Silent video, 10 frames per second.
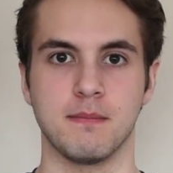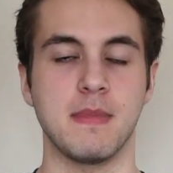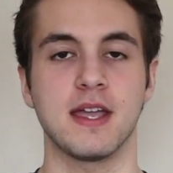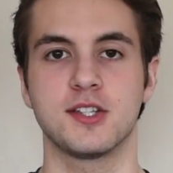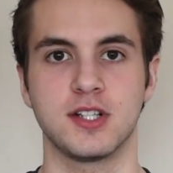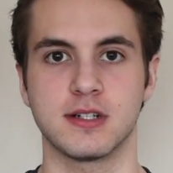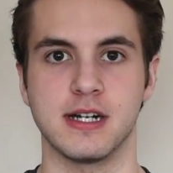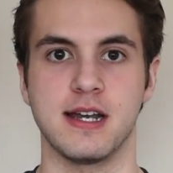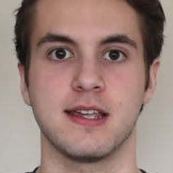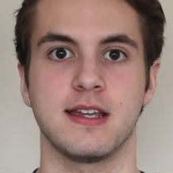Make sure
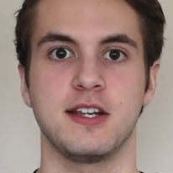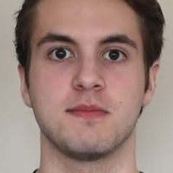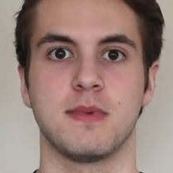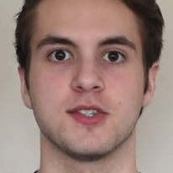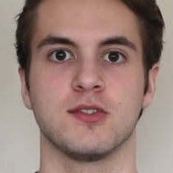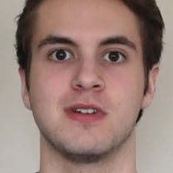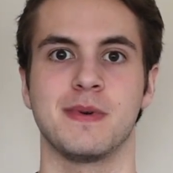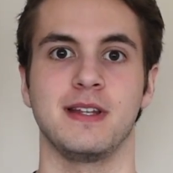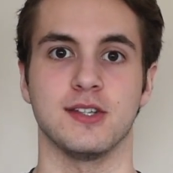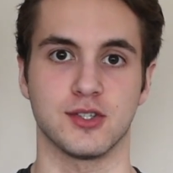you're hitting each muscle
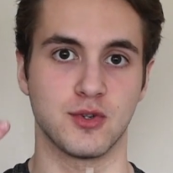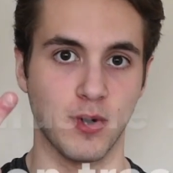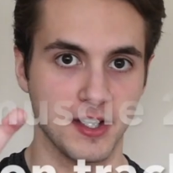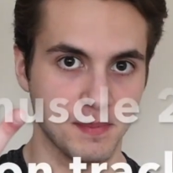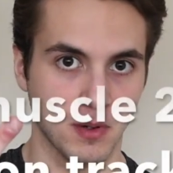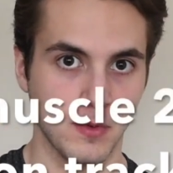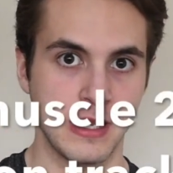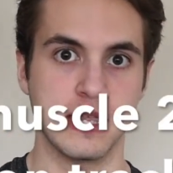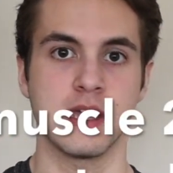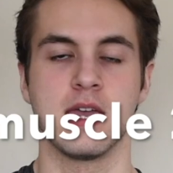group at least twice per
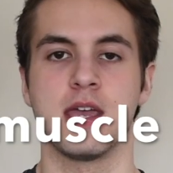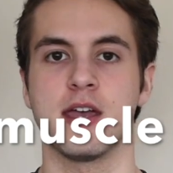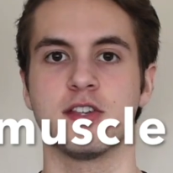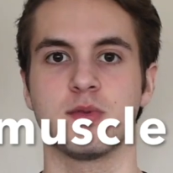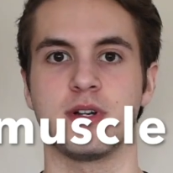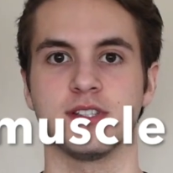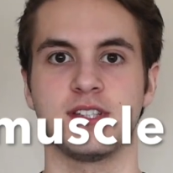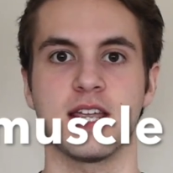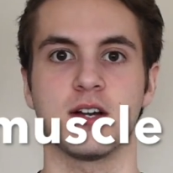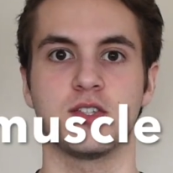week, as well as
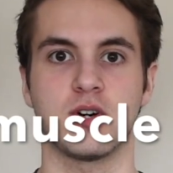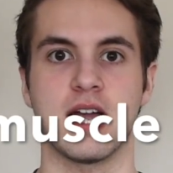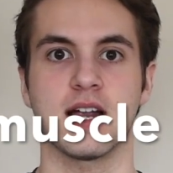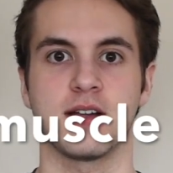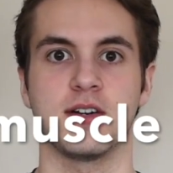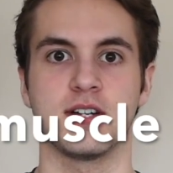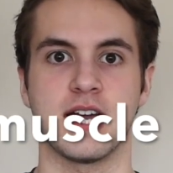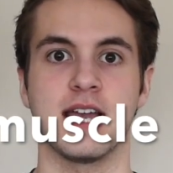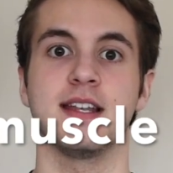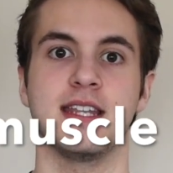staying on track on your
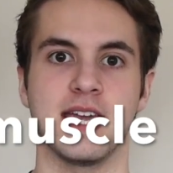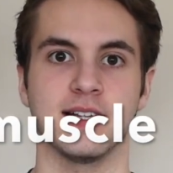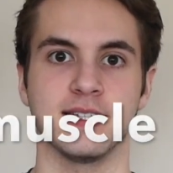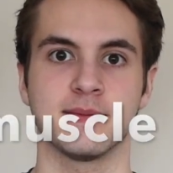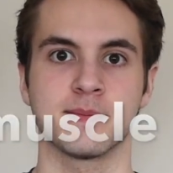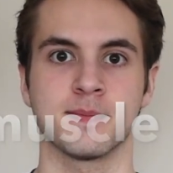diet daily.